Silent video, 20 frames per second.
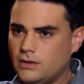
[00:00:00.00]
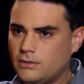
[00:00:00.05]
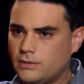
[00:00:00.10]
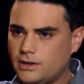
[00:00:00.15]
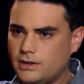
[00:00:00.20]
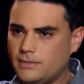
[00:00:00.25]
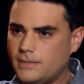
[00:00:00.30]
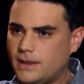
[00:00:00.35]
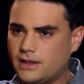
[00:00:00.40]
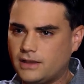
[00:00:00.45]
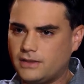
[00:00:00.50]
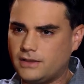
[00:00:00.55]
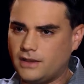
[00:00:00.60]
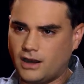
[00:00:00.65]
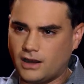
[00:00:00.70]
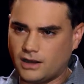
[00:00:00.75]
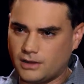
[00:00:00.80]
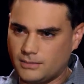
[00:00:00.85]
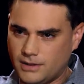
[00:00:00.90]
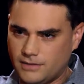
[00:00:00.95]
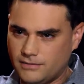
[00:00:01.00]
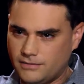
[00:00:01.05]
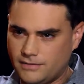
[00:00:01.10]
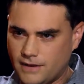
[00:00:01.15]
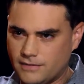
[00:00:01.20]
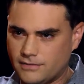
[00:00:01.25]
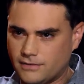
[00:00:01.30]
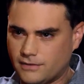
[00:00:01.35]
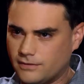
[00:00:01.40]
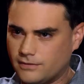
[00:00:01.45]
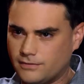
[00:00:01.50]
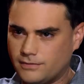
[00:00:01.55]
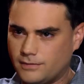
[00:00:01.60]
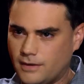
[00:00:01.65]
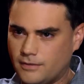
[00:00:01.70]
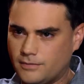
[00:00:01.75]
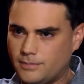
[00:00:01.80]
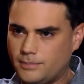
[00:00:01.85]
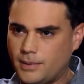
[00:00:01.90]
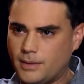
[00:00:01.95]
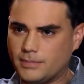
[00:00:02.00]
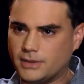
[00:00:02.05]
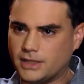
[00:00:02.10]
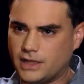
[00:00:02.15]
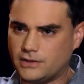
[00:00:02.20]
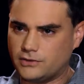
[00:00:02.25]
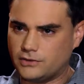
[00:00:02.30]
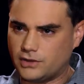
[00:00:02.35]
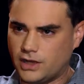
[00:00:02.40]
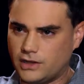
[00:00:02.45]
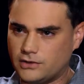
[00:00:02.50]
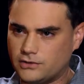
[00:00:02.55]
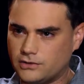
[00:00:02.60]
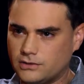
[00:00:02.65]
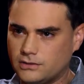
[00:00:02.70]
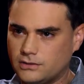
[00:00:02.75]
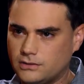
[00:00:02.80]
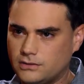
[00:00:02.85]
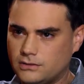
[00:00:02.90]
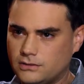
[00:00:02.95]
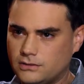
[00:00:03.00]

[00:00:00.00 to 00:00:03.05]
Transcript: What do you make of the argument in favor of, of public education?